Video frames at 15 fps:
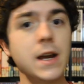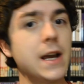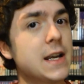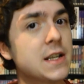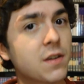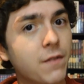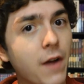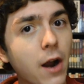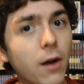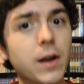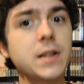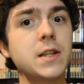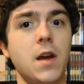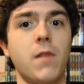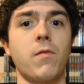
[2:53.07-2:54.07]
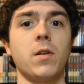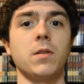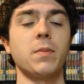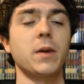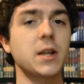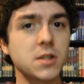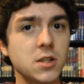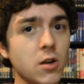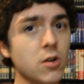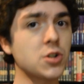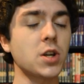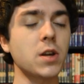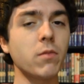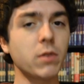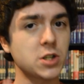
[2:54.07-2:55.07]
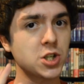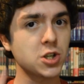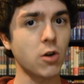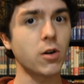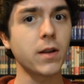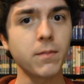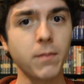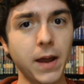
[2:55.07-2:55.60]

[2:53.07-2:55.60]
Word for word: He's very different, because usually with shonen